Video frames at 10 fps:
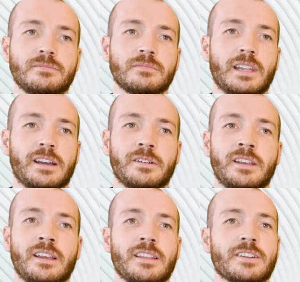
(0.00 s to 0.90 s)
Now,
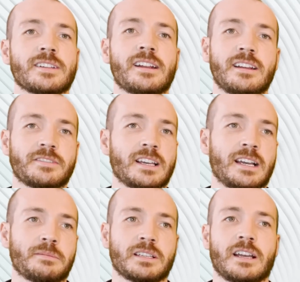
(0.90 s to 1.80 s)
there's not enough time
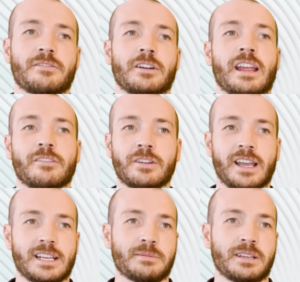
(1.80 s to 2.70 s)
to cover every
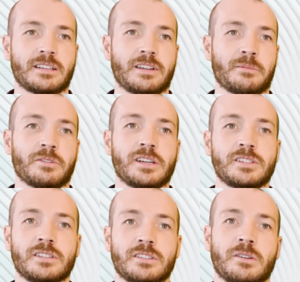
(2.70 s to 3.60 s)
aspect of
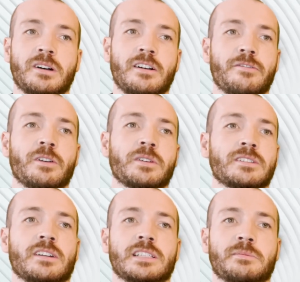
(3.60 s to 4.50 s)
operations, so I'll focus
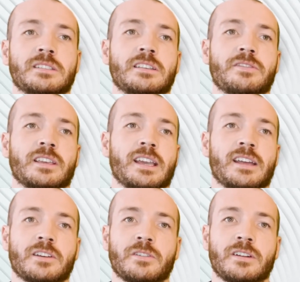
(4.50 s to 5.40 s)
on a specific
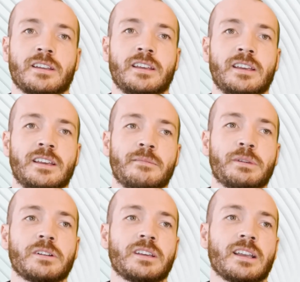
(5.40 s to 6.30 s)
category,
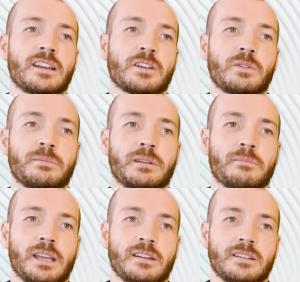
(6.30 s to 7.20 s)
building and equipment
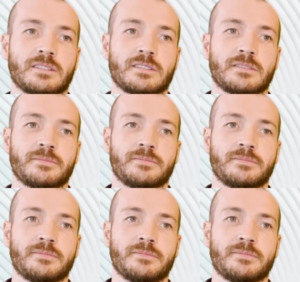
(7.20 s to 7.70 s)
maintenance.